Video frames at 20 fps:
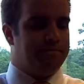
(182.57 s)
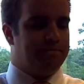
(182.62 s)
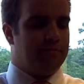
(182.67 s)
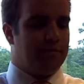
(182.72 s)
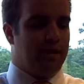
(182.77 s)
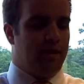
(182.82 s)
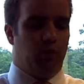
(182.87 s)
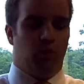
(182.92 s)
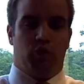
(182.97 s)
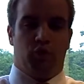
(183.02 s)

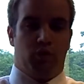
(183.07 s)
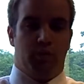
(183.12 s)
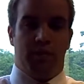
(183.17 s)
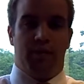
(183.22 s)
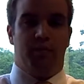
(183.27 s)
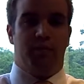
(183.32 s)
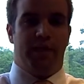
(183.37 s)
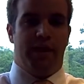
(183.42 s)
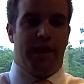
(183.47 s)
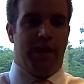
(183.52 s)
it will
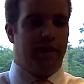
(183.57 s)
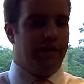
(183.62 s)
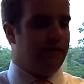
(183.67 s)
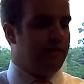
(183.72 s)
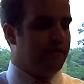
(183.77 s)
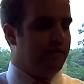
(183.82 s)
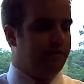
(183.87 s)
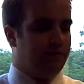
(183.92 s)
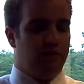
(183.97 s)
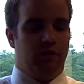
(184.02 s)
remember that.
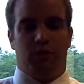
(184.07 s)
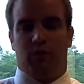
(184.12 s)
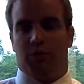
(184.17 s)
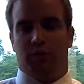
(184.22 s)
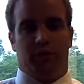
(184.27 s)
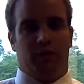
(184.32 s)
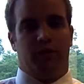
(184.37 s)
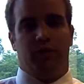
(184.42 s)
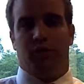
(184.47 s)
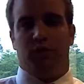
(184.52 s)
If you
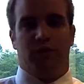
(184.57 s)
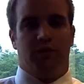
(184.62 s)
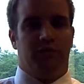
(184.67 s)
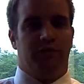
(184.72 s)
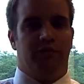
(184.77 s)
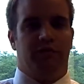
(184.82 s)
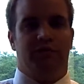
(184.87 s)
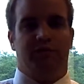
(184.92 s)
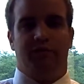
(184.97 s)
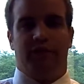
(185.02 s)
were to
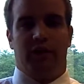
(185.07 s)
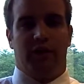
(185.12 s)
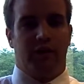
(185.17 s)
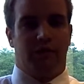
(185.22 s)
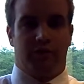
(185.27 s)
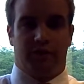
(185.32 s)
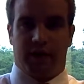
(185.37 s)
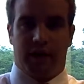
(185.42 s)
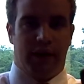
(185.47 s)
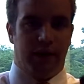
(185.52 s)
have
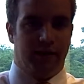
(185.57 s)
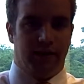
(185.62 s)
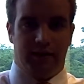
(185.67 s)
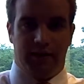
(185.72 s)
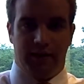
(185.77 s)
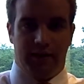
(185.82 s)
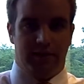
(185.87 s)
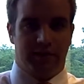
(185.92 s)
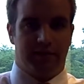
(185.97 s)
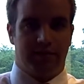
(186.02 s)
forgotten
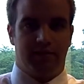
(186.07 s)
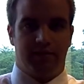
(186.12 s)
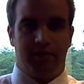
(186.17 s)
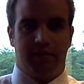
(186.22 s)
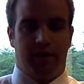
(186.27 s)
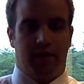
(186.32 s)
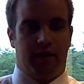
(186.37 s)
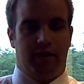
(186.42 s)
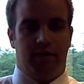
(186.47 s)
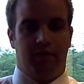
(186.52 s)
this
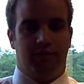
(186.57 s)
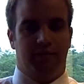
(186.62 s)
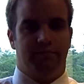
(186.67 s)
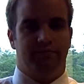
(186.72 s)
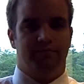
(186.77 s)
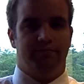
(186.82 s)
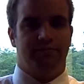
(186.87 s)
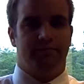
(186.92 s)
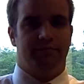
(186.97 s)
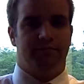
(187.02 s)

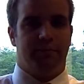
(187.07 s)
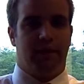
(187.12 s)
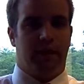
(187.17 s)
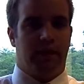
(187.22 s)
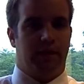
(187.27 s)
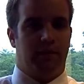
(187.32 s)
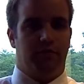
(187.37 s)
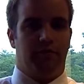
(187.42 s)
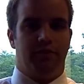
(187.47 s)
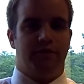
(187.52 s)

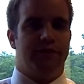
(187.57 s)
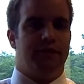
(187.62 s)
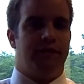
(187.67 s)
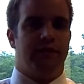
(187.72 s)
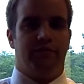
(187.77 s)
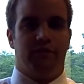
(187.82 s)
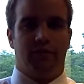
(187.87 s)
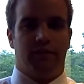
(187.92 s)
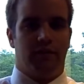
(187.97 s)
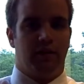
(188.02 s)

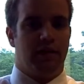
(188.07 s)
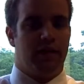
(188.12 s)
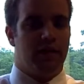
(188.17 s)
receiver,